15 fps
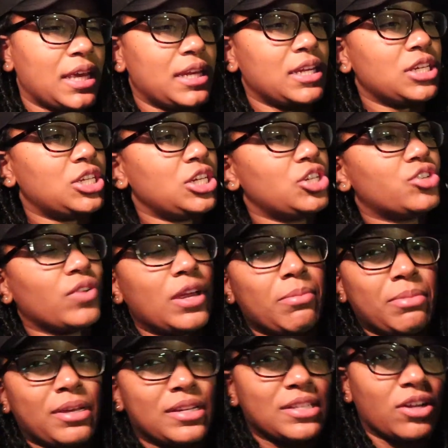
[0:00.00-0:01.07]
energy drink
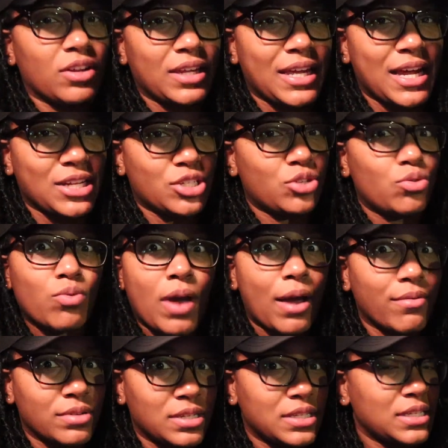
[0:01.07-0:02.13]
because I only got two
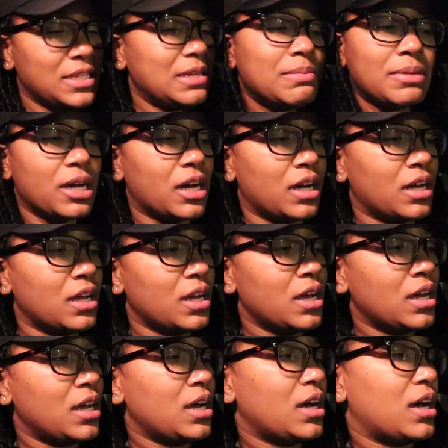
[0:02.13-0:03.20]
hours of sleep, y'all.
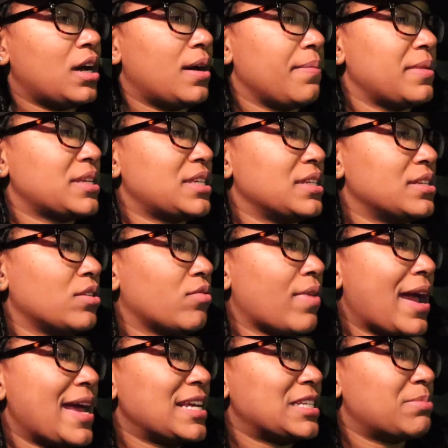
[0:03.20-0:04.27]
Um, this is a
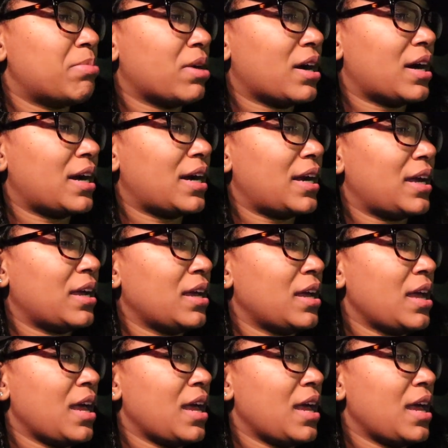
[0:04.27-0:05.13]
raspberry.